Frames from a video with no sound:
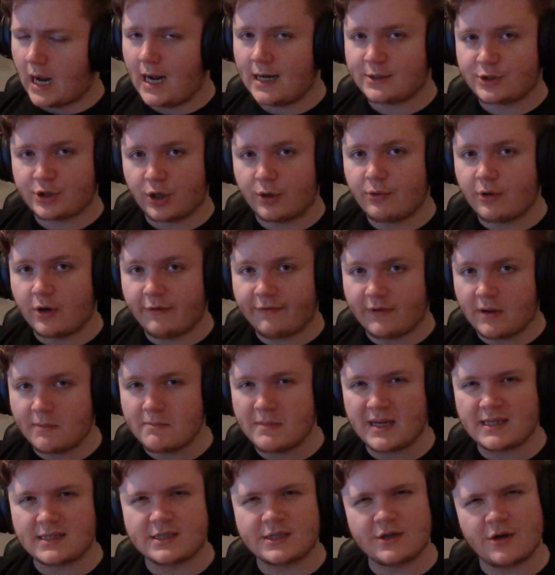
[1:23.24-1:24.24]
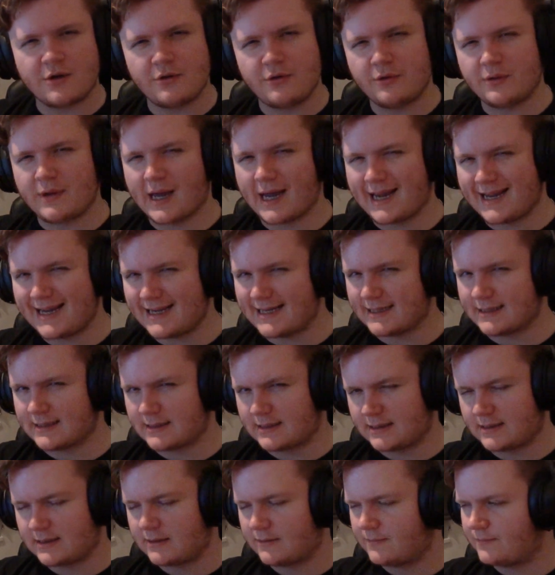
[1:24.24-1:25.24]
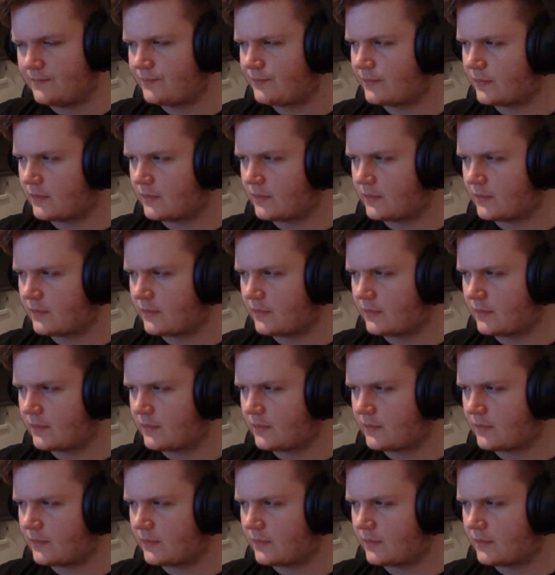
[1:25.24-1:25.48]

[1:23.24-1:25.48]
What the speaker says: I don't know if I'm meant to know who that is.